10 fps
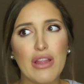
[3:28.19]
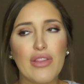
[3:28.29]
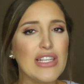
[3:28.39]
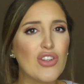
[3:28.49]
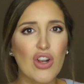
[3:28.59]

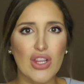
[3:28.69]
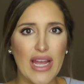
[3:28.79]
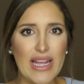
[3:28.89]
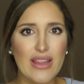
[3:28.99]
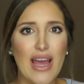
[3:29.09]
but these aren't
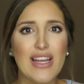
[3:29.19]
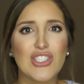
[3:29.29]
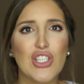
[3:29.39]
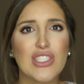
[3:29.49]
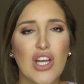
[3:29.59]
like that.
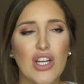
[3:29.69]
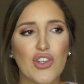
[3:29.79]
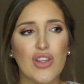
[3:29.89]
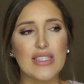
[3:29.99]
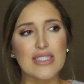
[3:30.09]
It's just
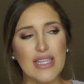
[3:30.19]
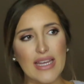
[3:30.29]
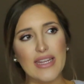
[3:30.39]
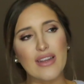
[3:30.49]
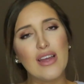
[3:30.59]
under the
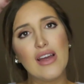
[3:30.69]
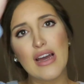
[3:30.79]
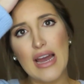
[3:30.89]
skin.